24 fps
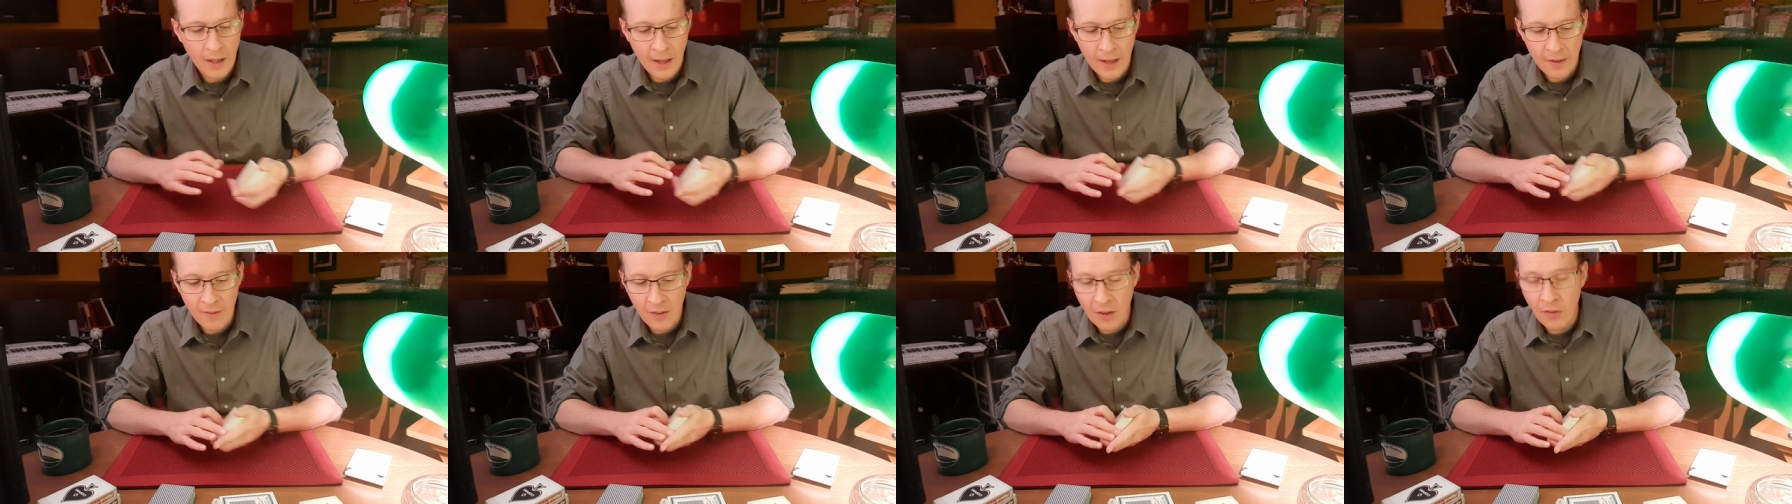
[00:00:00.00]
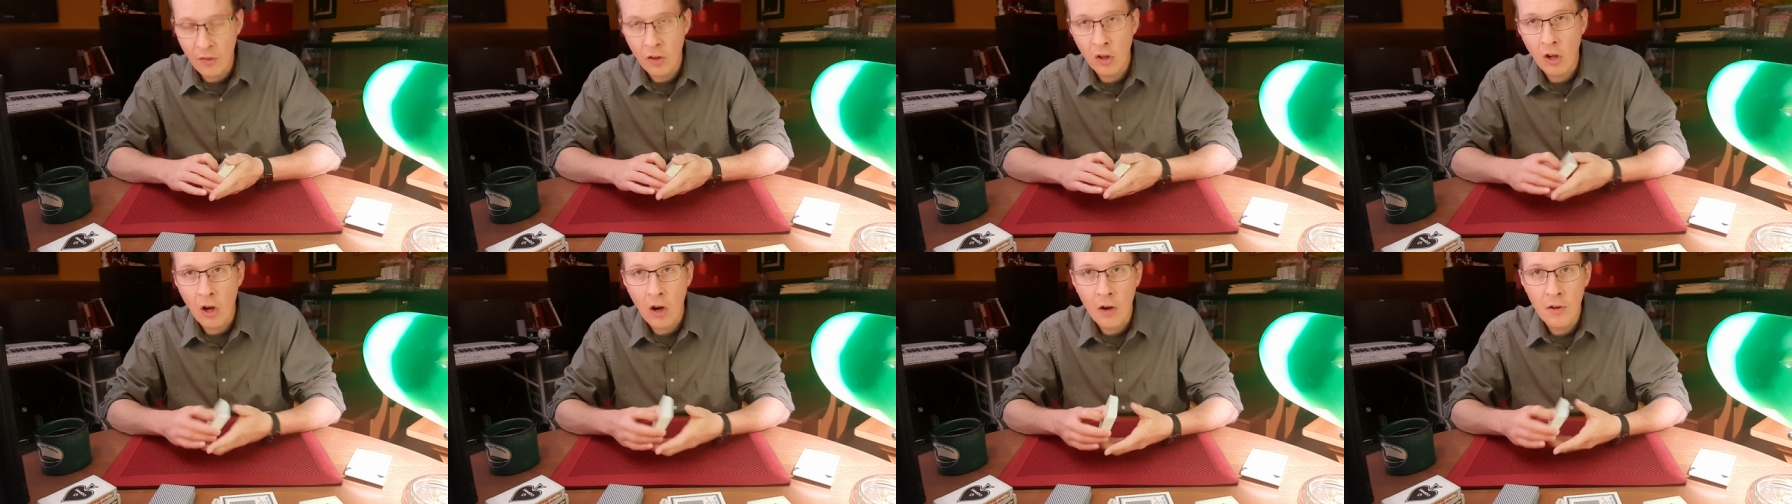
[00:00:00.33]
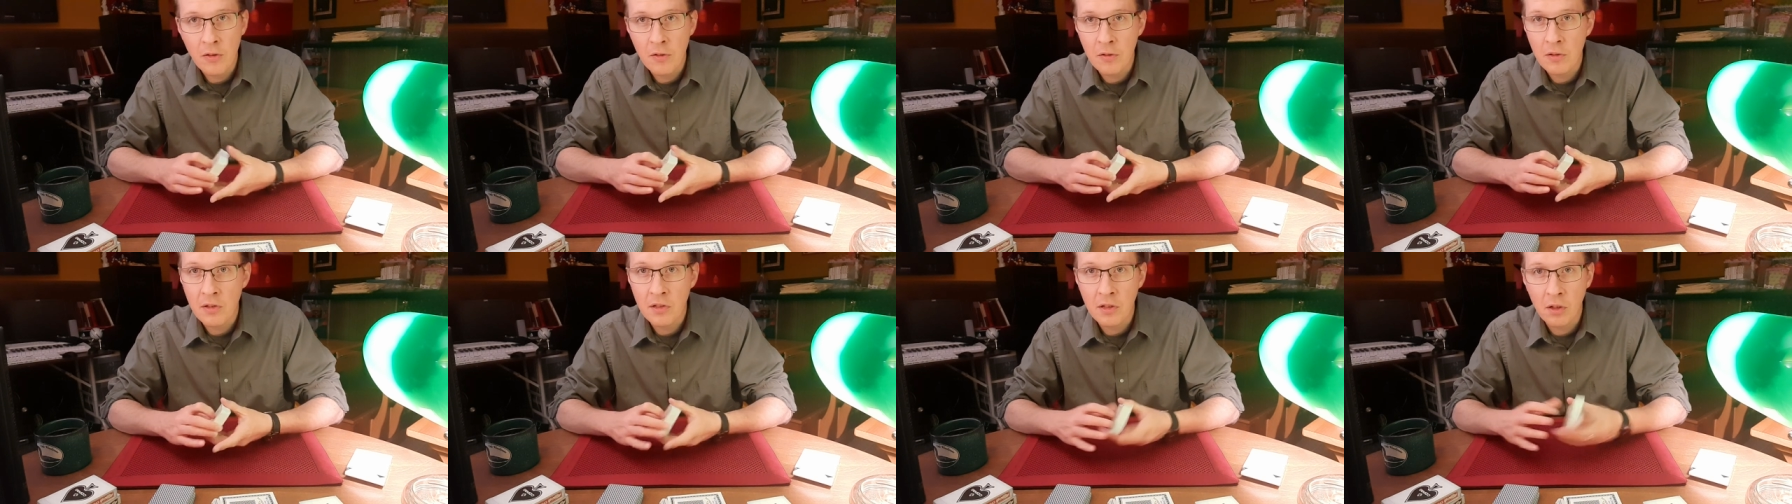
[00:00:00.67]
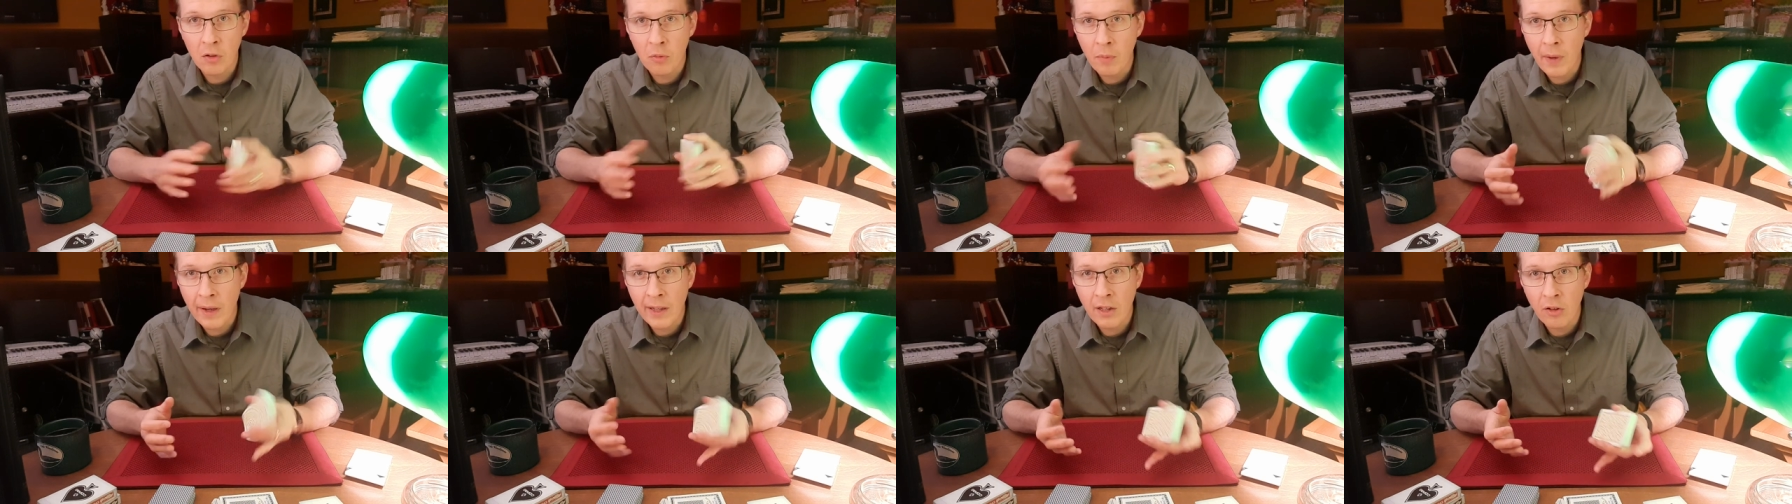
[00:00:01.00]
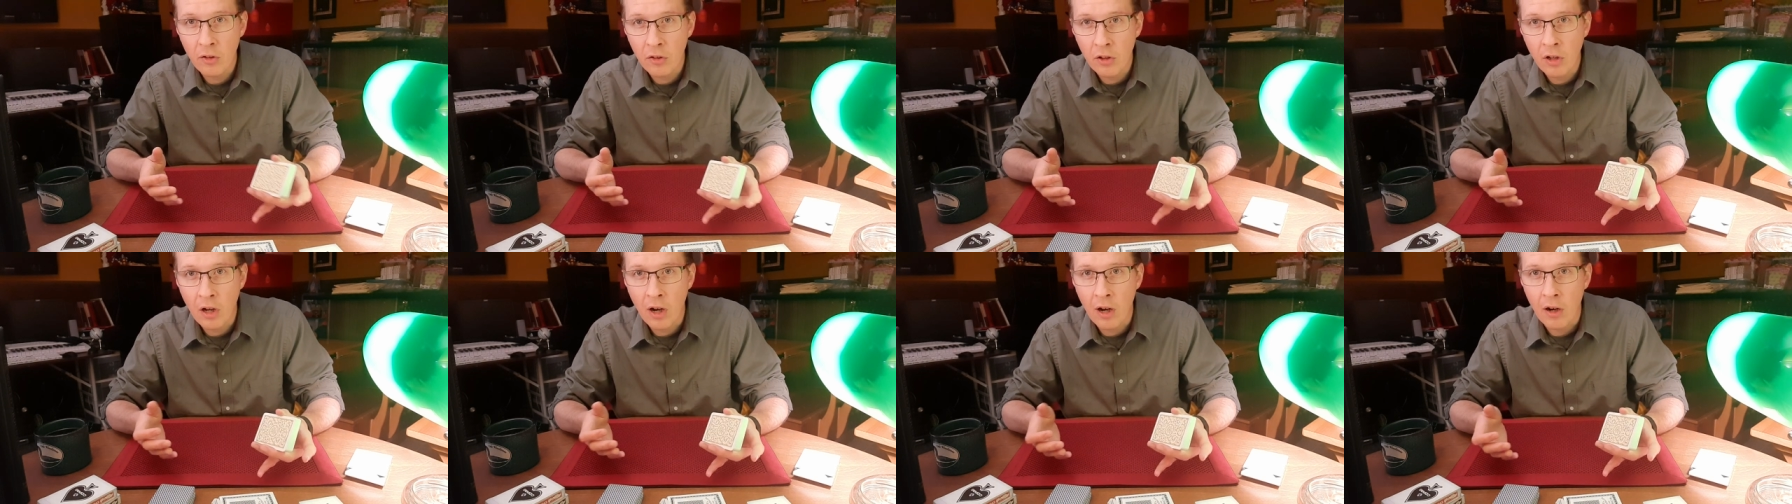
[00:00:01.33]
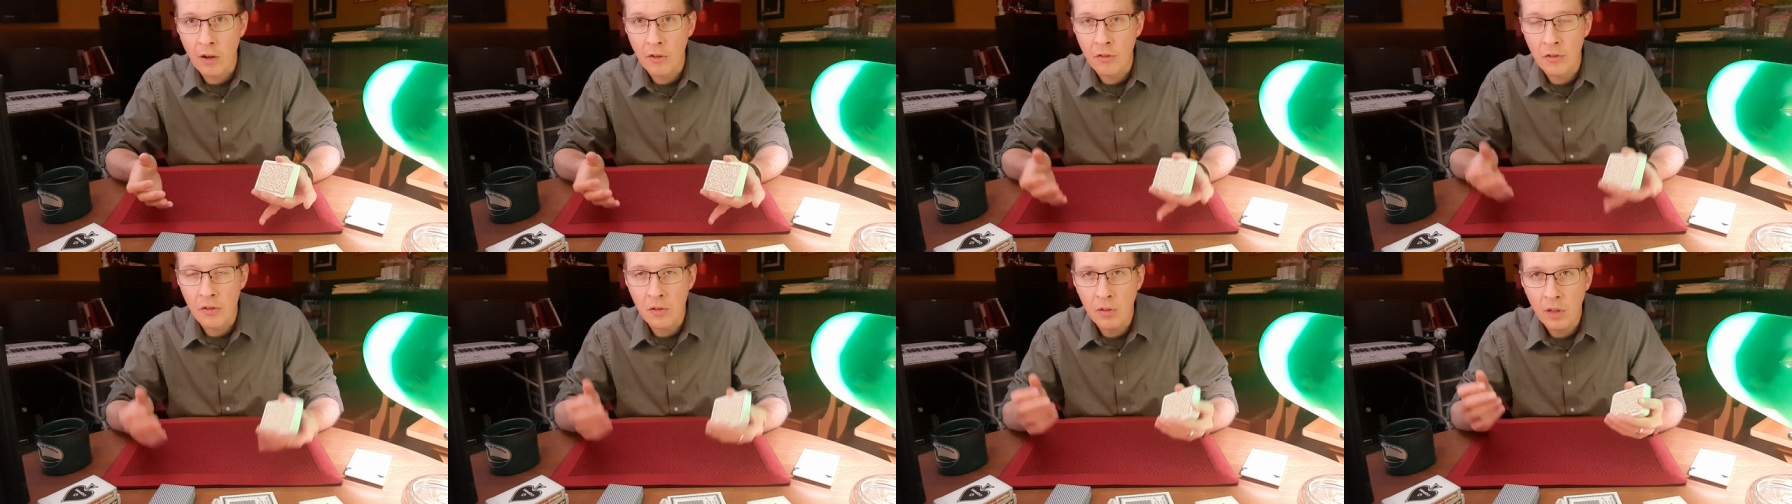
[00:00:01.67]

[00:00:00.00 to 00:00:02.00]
and, and the cards are still regular cards.